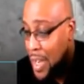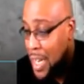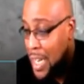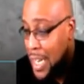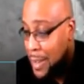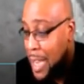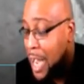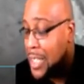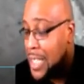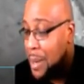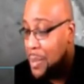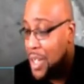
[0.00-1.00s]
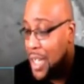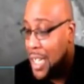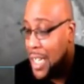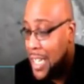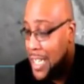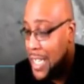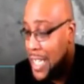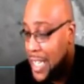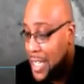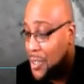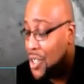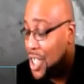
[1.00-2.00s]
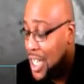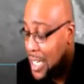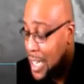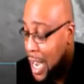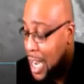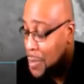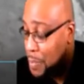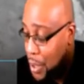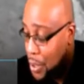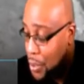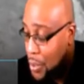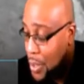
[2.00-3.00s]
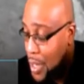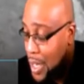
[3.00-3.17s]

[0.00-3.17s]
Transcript: and y'all tell me at least he's or she at the hospital,